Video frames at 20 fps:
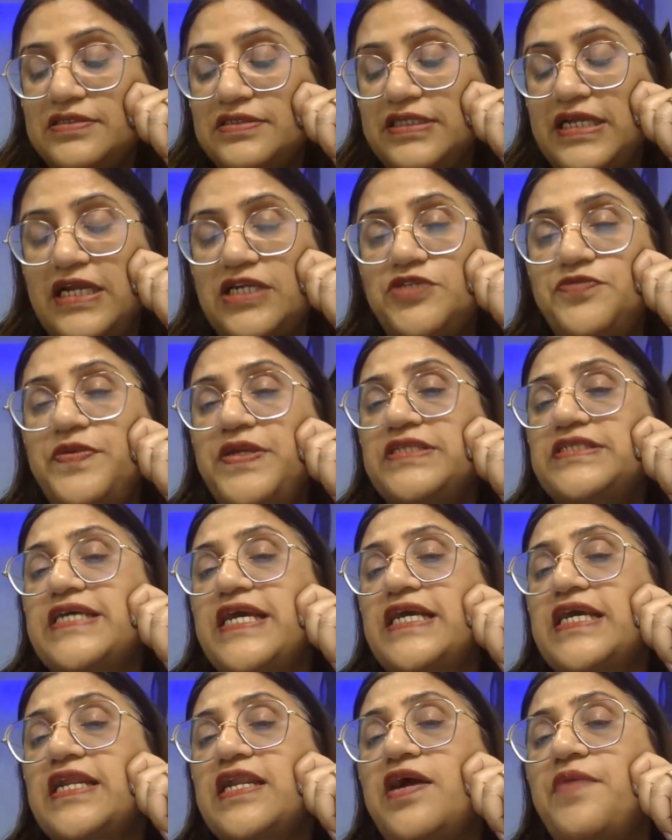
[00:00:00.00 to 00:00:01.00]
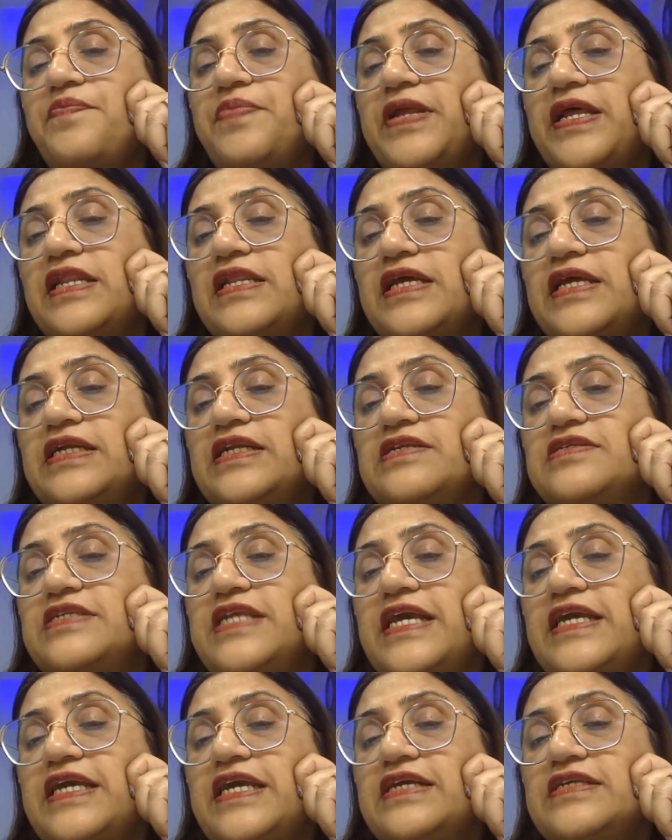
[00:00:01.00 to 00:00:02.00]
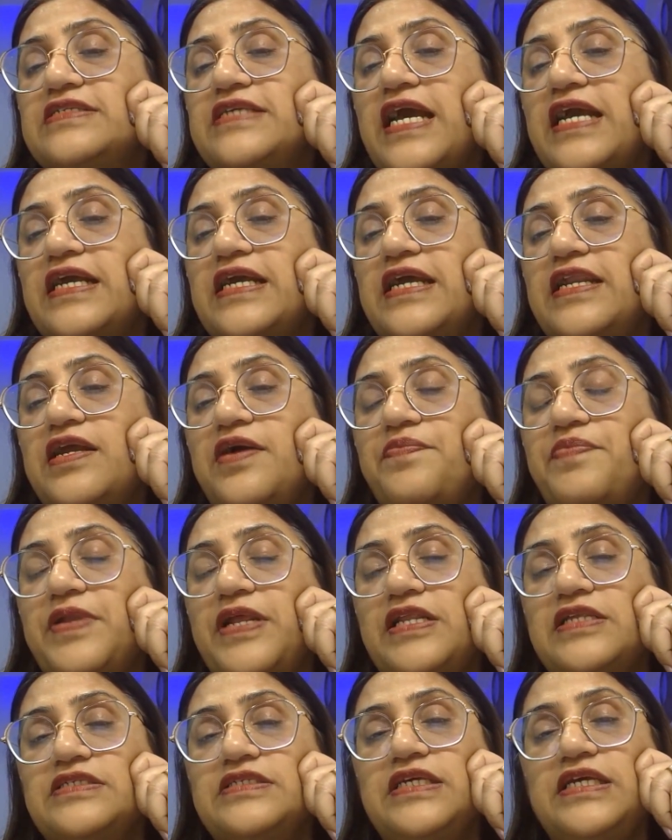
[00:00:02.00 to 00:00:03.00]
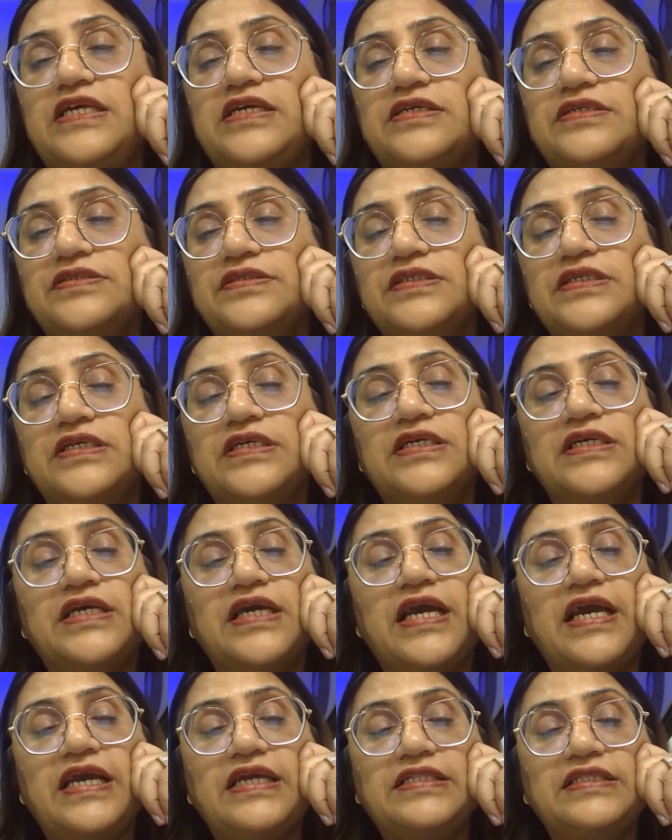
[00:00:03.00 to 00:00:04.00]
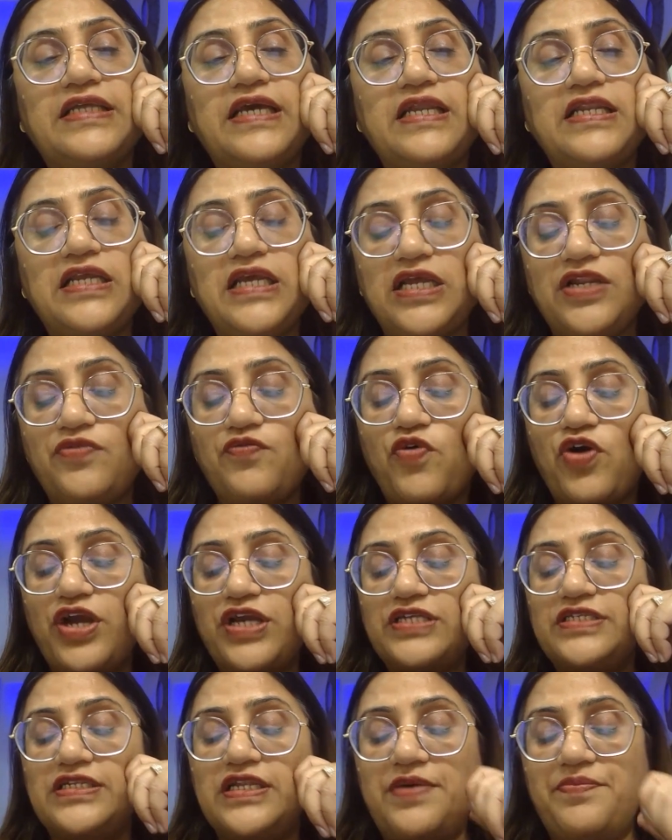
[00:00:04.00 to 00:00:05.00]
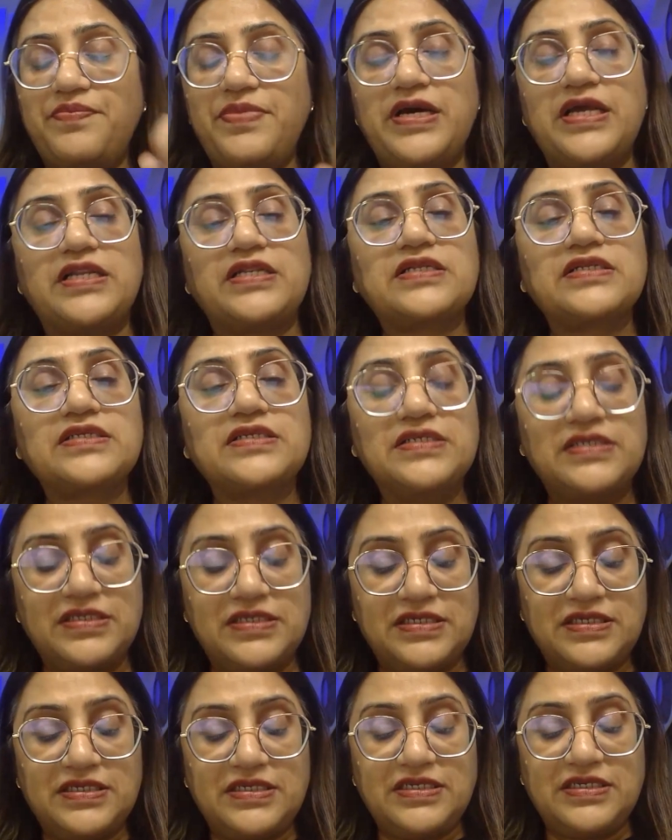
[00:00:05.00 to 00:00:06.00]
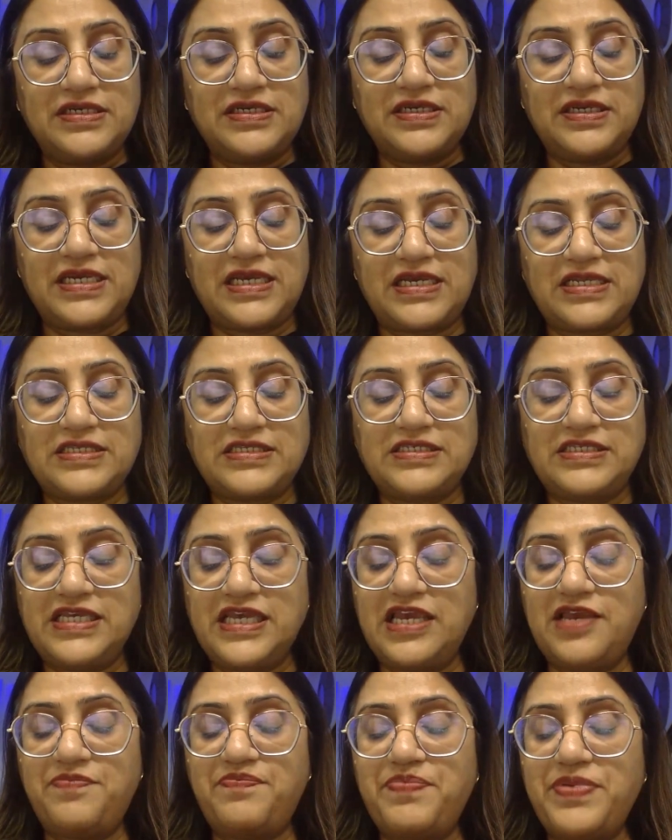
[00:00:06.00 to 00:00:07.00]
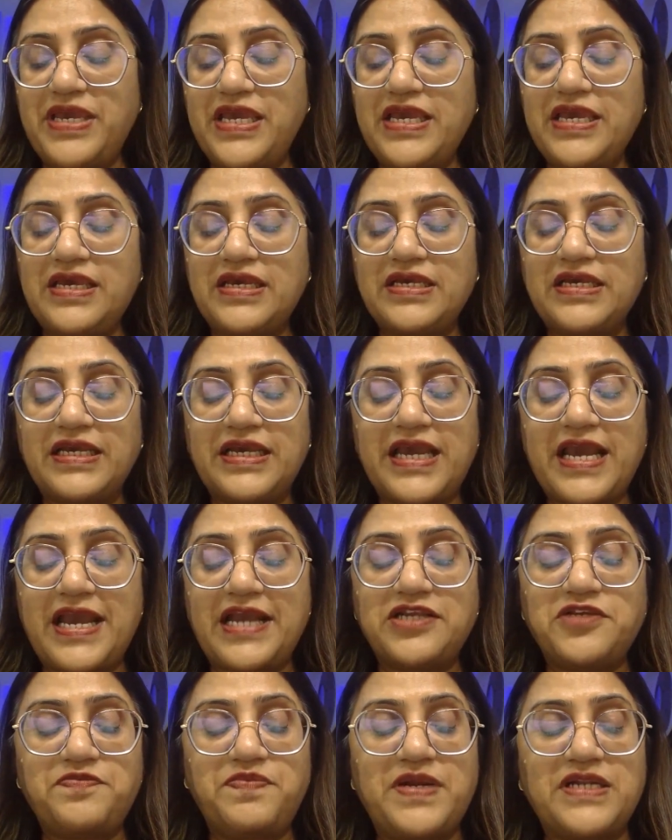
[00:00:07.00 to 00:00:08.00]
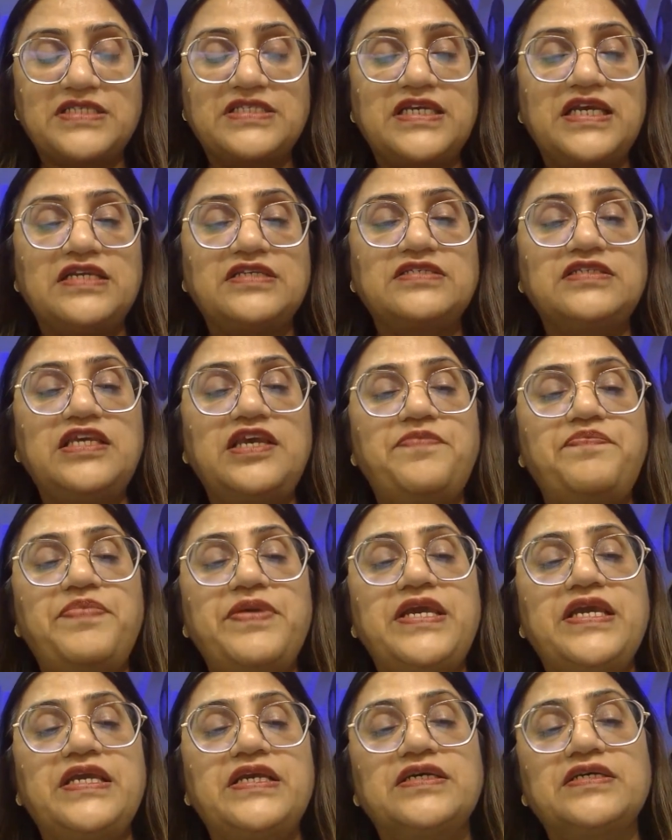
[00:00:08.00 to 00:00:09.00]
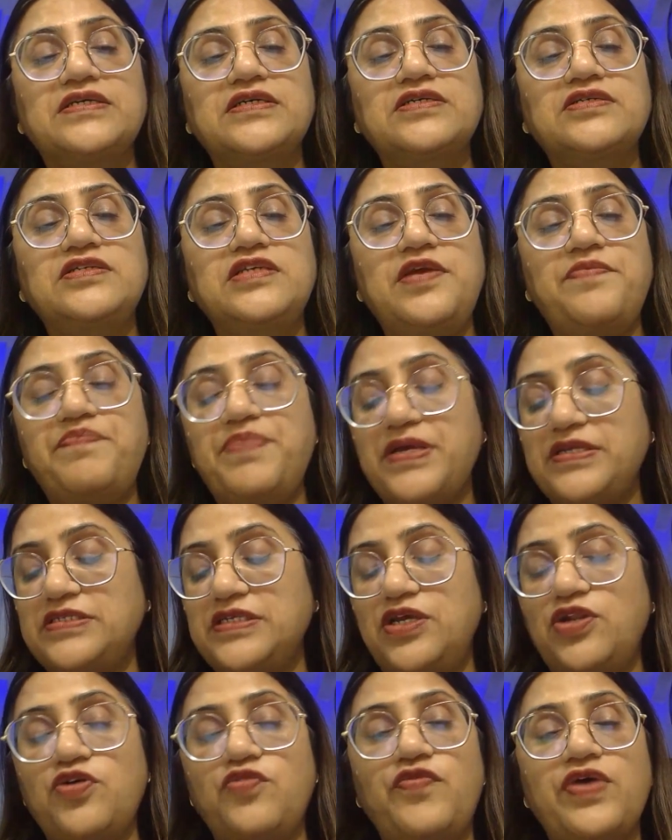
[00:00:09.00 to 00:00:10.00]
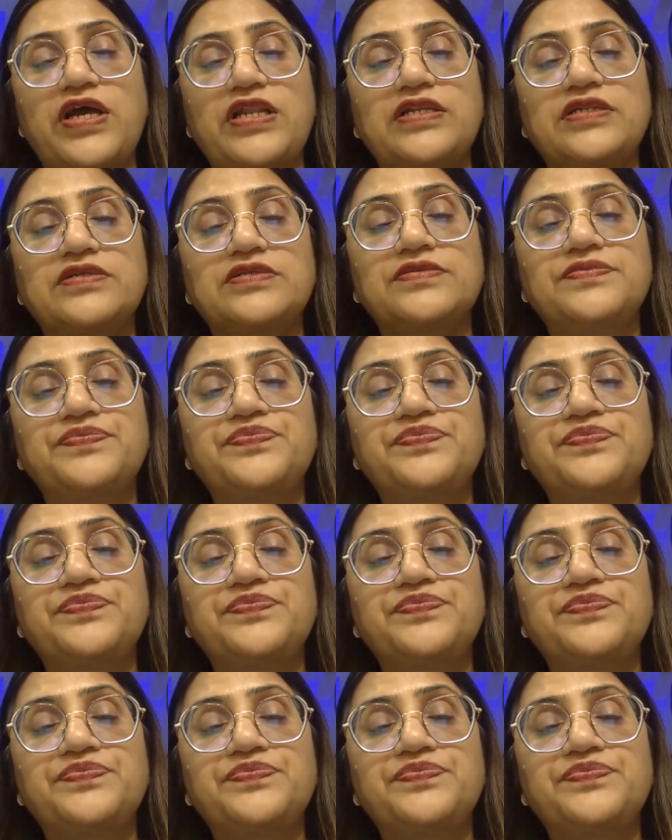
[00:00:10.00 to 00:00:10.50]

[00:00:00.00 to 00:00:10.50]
That means 2nd April. It is taking 2nd April. See? And then invoice number. CP cash purchase CP01.